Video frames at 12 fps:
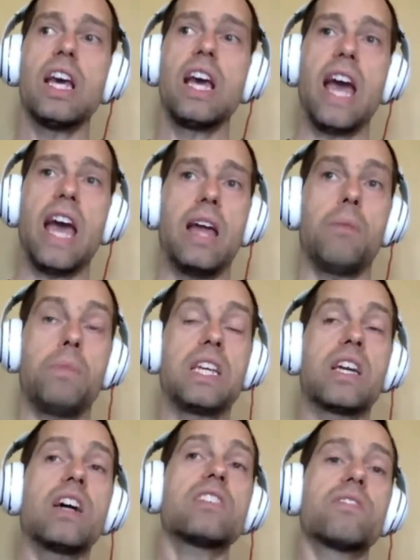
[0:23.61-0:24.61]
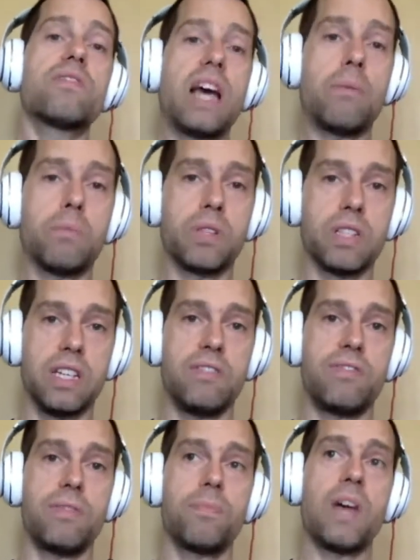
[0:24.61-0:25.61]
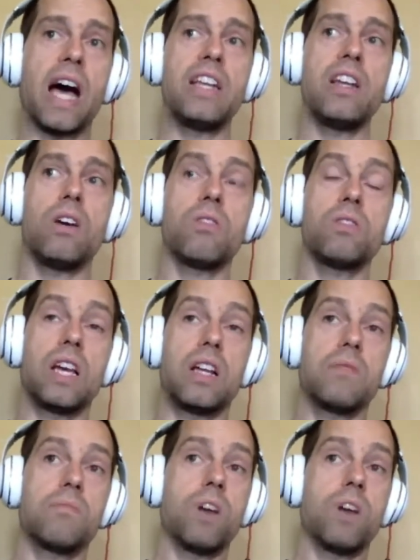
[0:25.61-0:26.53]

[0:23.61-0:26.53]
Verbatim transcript: And because of that belief, I know that,